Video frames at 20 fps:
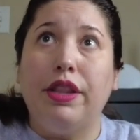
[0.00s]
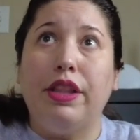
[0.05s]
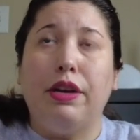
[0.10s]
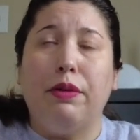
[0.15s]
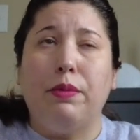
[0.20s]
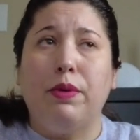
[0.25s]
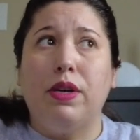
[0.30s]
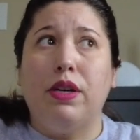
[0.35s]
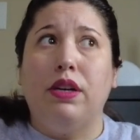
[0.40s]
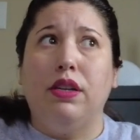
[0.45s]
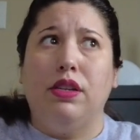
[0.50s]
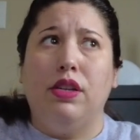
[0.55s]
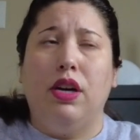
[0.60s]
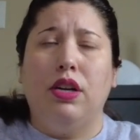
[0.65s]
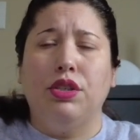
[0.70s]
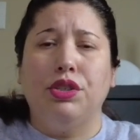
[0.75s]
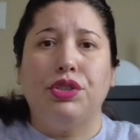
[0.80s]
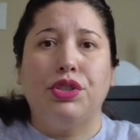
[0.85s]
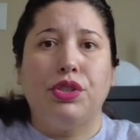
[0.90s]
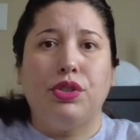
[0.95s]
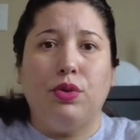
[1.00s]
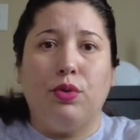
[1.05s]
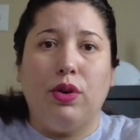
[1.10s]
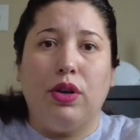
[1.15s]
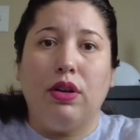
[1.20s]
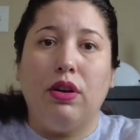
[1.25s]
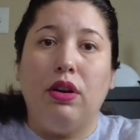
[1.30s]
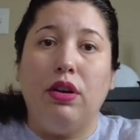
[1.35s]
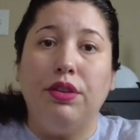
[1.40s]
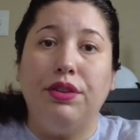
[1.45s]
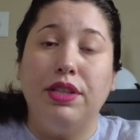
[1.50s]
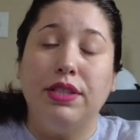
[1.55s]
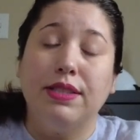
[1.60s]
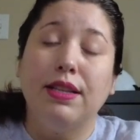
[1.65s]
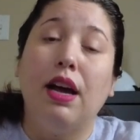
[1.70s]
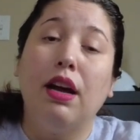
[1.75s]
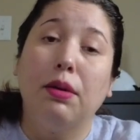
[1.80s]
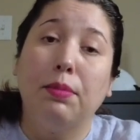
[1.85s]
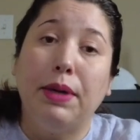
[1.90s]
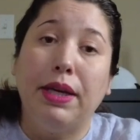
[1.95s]
They were a yarn store called the
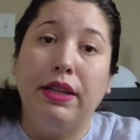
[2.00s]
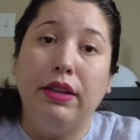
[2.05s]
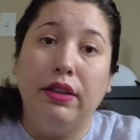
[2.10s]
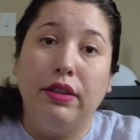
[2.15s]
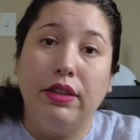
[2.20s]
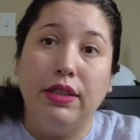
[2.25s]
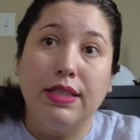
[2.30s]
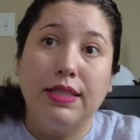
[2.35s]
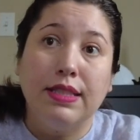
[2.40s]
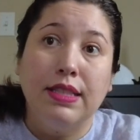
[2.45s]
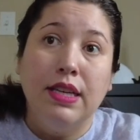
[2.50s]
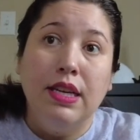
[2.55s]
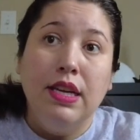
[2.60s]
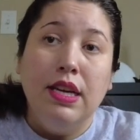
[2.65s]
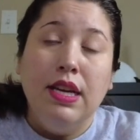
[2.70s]
Sock Peddlers.